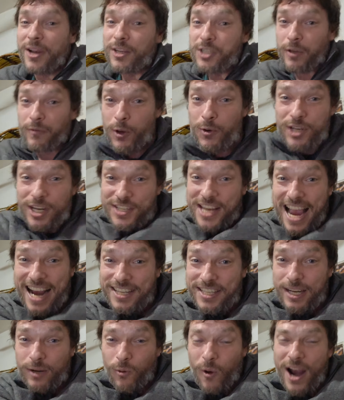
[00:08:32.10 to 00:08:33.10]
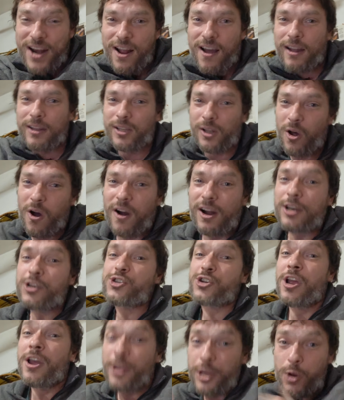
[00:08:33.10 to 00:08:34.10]
Because if you detect it right on
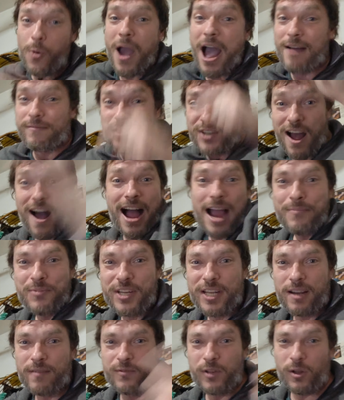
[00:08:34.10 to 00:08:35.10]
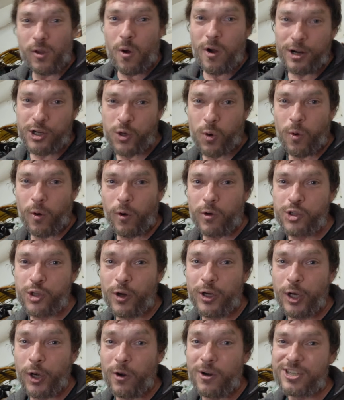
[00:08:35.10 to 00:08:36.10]
launch, you have time to give the launch order.
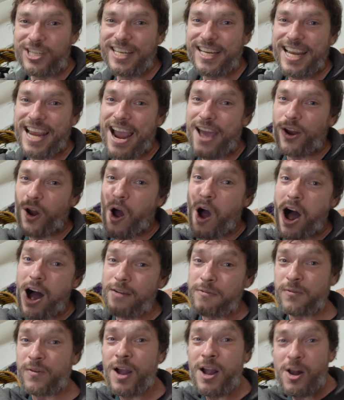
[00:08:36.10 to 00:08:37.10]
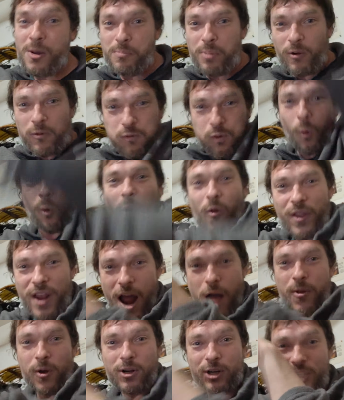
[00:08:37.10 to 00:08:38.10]
So yours get off before
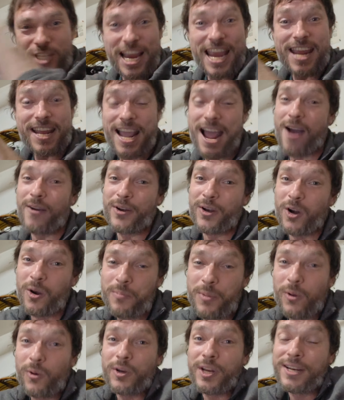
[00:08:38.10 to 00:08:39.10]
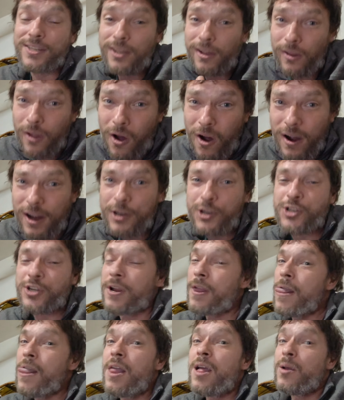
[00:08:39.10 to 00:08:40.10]
the others take out your ability to
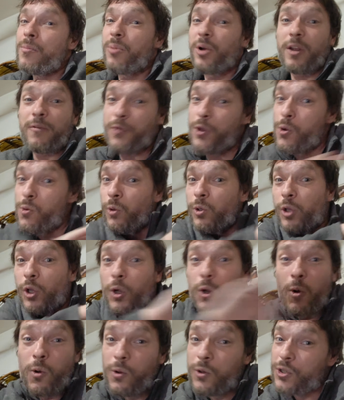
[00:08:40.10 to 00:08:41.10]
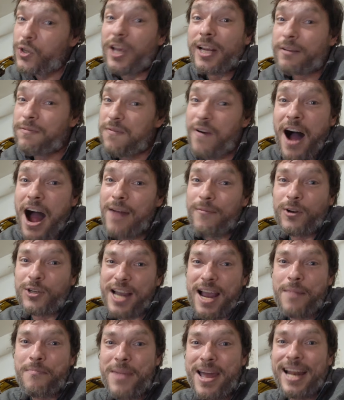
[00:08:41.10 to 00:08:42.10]
launch. But if you lose like five or
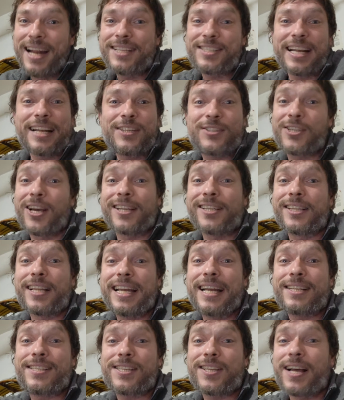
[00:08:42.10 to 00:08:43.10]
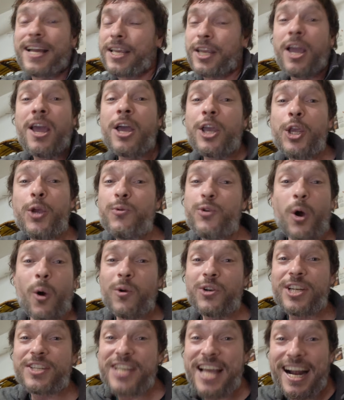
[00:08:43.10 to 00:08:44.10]
10 minutes and suddenly it's like you
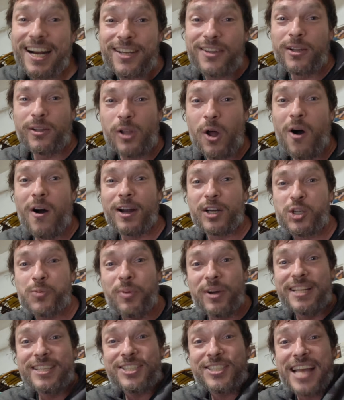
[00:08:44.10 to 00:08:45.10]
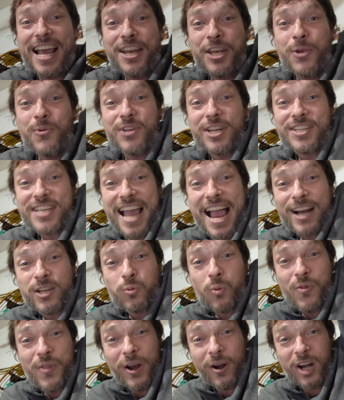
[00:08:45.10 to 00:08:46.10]
don't detect the launch, but instead you
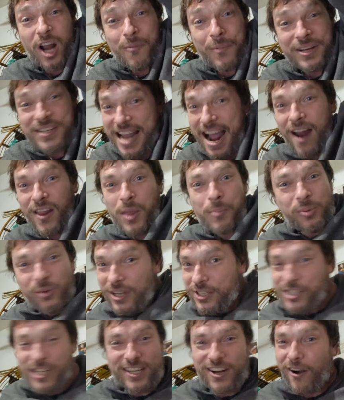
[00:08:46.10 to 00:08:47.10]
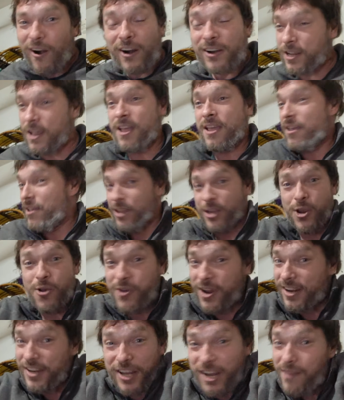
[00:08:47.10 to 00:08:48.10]
detect when they're coming down the ballistic arc,
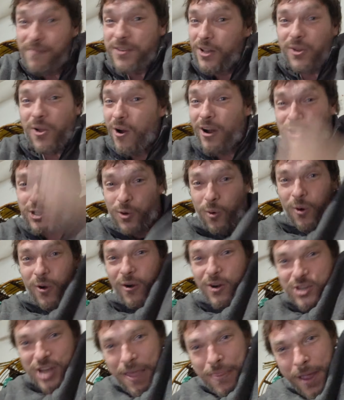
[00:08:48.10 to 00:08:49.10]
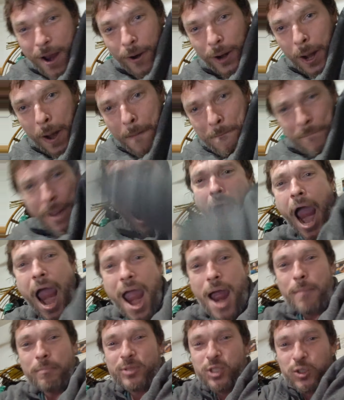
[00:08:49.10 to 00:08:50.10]
you can give the launch orders and they're going to
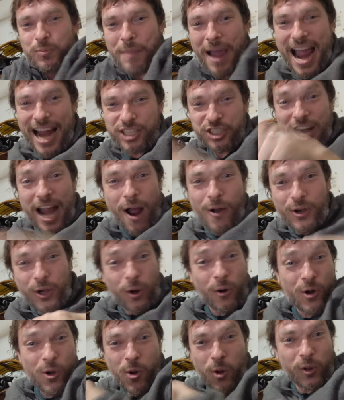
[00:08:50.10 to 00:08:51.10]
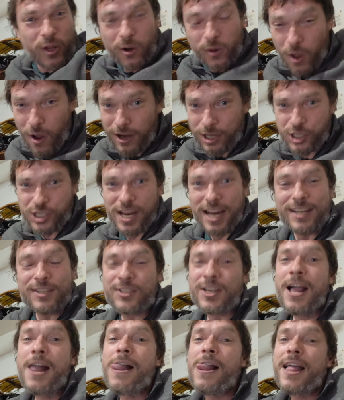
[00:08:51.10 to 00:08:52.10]
bam, smash out your nuclear launch
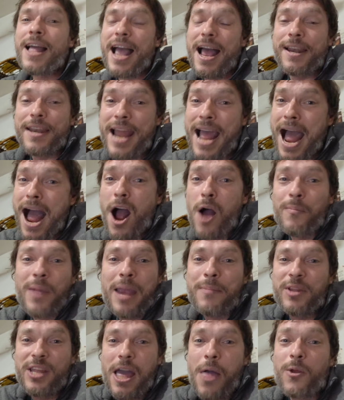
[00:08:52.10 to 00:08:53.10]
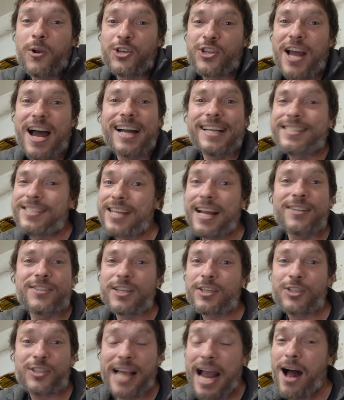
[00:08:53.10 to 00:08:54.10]
sites. And now maybe the other side
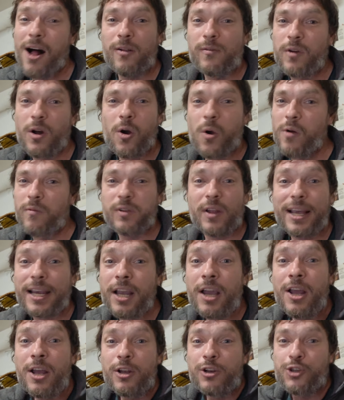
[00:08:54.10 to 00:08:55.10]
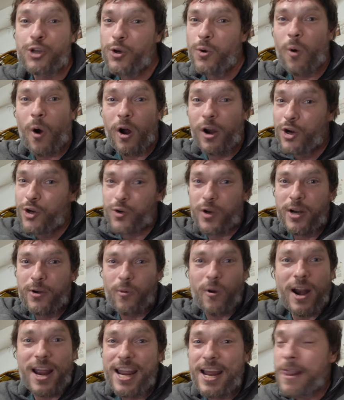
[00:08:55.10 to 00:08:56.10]
sends a salvo of like
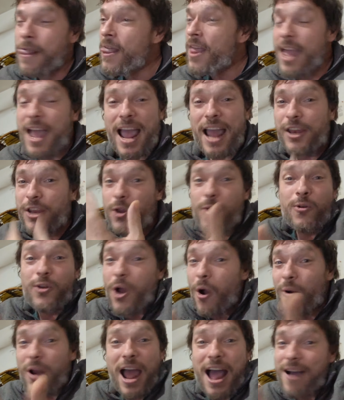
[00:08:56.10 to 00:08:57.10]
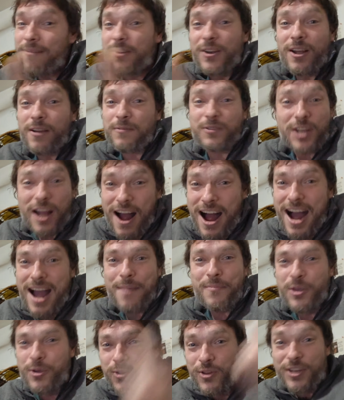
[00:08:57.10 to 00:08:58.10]
200, right? and you don't have enough
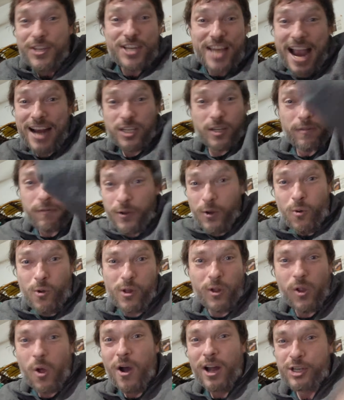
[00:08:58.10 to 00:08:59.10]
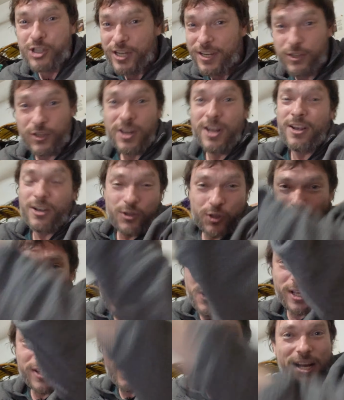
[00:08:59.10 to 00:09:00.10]
time. You detect a few of the launches so
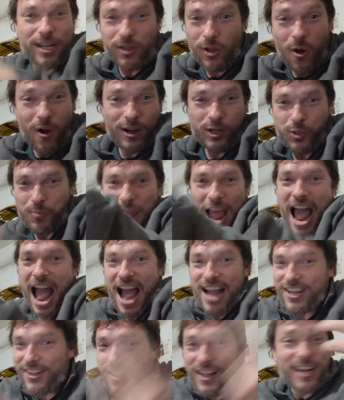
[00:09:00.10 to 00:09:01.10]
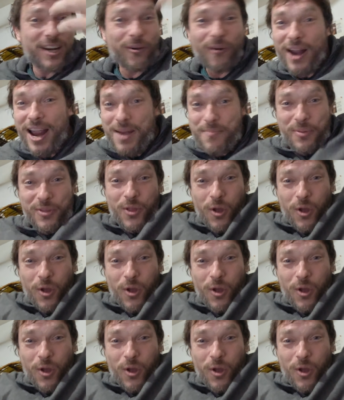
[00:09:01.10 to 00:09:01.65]
you can like launch back, like, right?